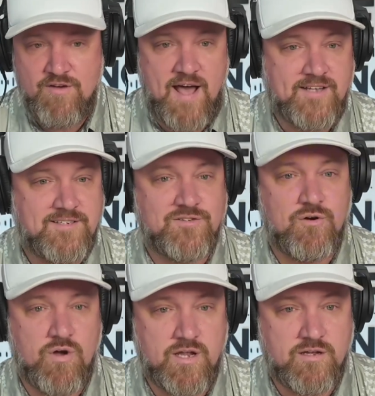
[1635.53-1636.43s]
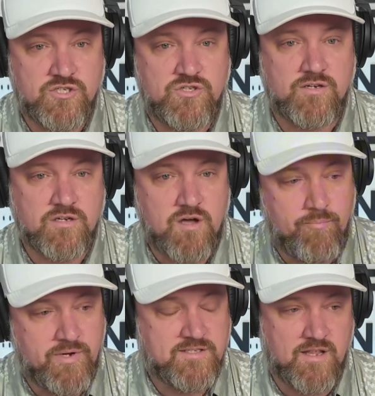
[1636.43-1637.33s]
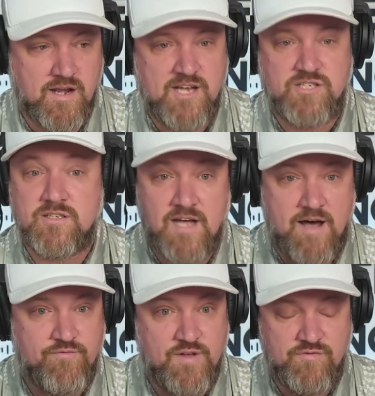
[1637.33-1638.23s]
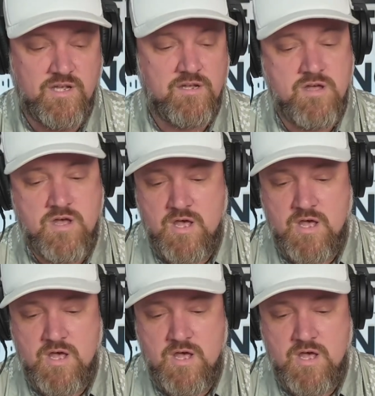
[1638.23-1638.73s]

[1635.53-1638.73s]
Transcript: fastest growing construction companies in the nation, top 50,